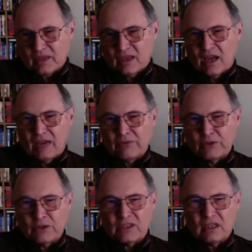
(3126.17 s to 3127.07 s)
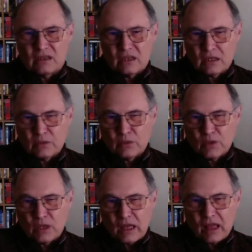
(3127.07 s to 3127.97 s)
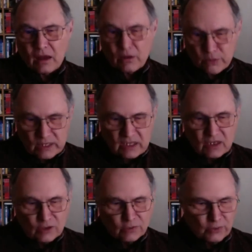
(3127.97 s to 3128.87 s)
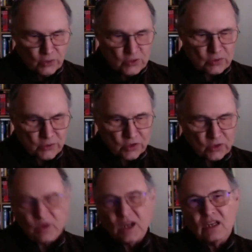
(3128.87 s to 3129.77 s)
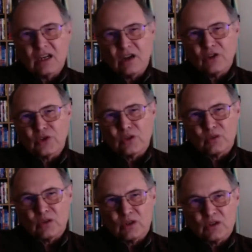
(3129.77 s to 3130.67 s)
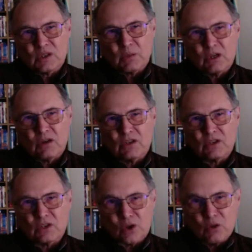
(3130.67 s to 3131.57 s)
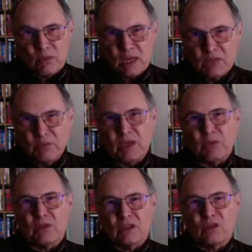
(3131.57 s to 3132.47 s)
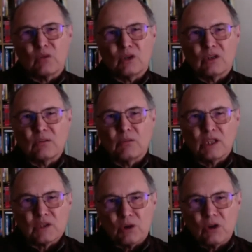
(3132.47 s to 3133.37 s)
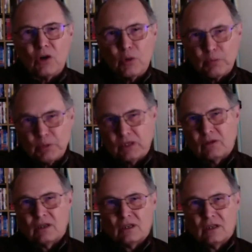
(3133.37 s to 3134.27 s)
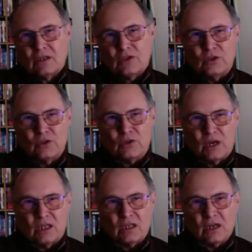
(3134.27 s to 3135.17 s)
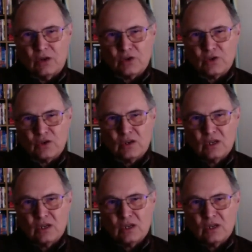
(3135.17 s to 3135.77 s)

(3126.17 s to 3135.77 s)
I foresee a really good future for Ukrainian culture in the world, just because so many people in the world are much more open to Ukrainian culture.